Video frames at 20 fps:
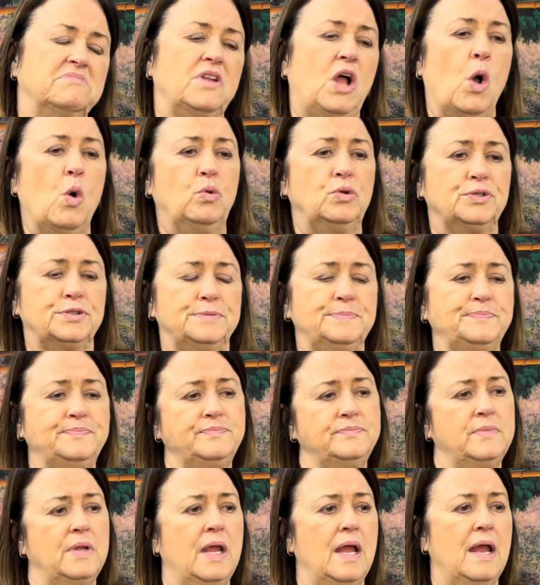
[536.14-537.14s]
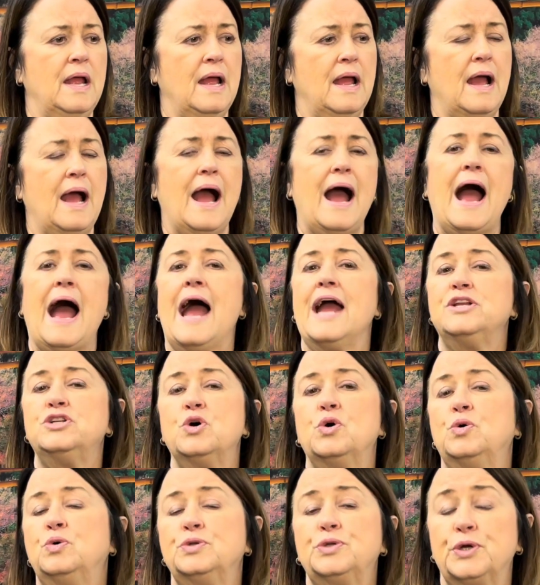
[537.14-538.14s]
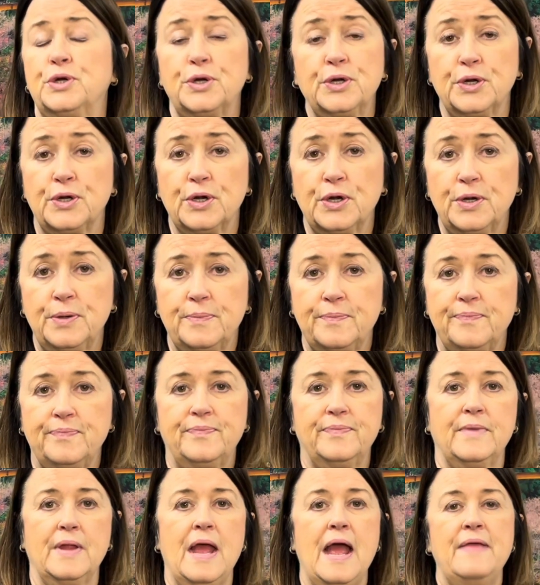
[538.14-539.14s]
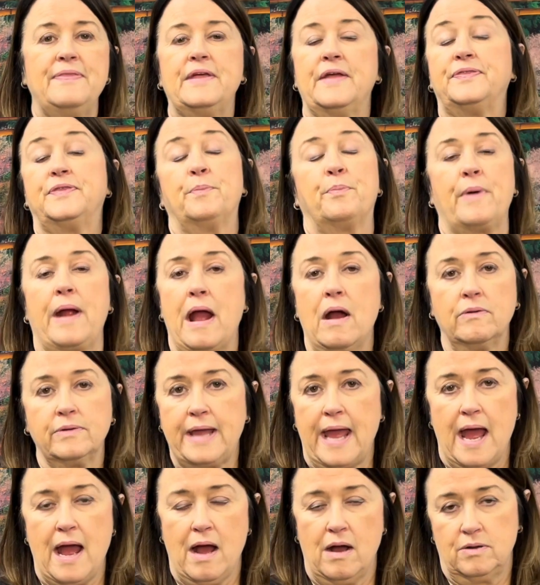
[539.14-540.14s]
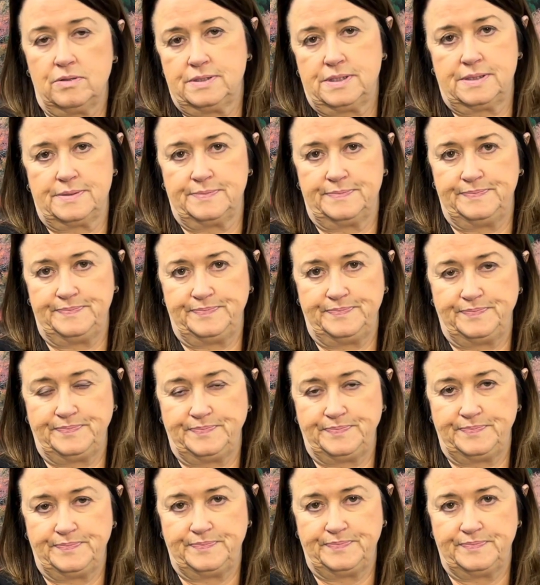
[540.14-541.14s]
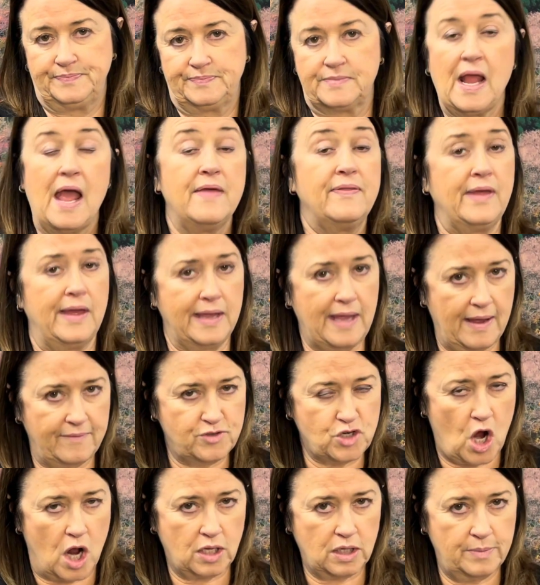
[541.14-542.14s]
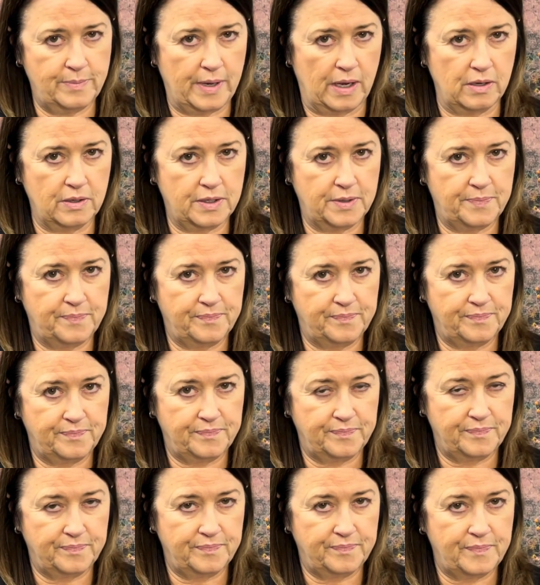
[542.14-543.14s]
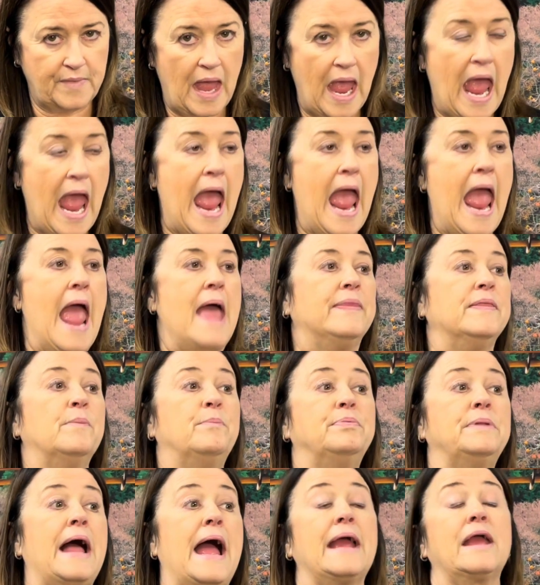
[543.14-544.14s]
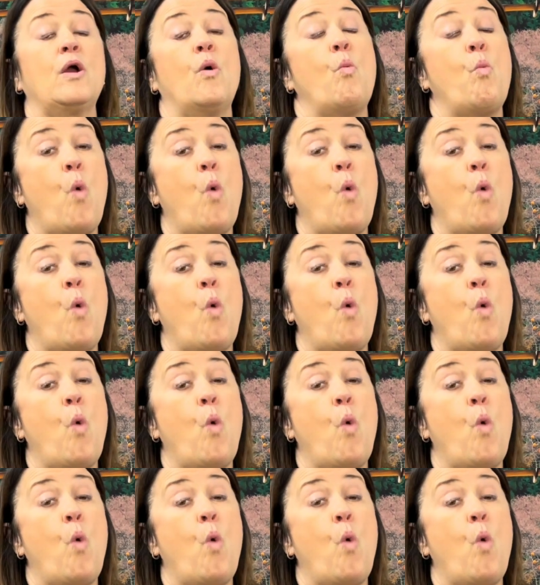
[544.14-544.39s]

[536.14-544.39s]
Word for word: older. I told her that the brown cows, they gave chocolate milk. And the black and